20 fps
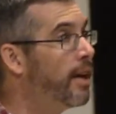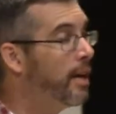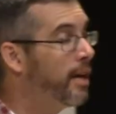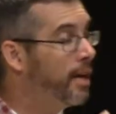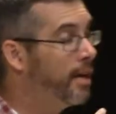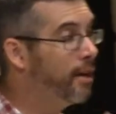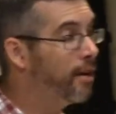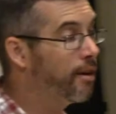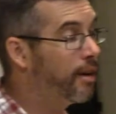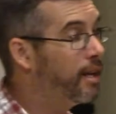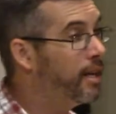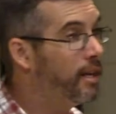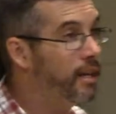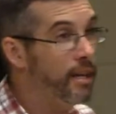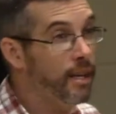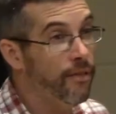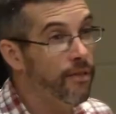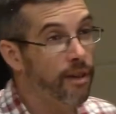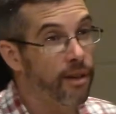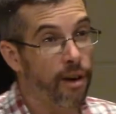here in,
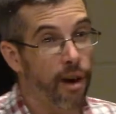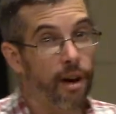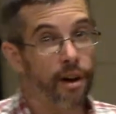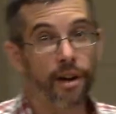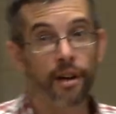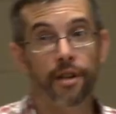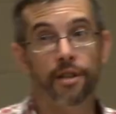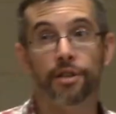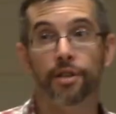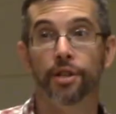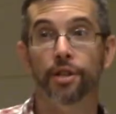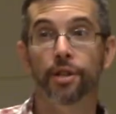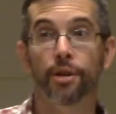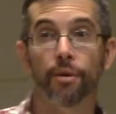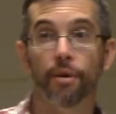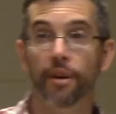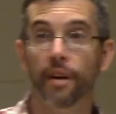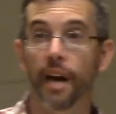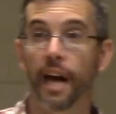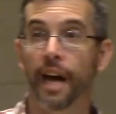even in our country, you
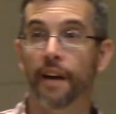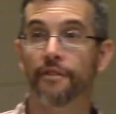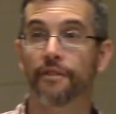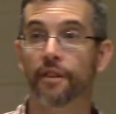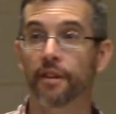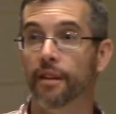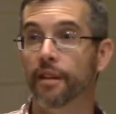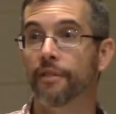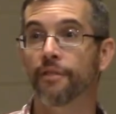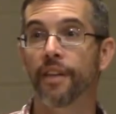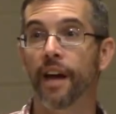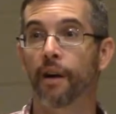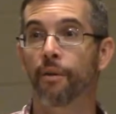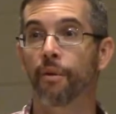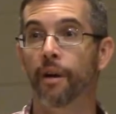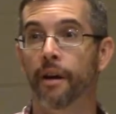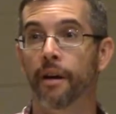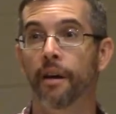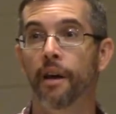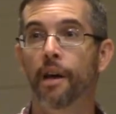are going to have to live that
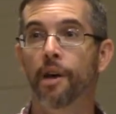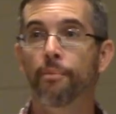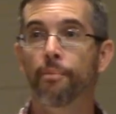way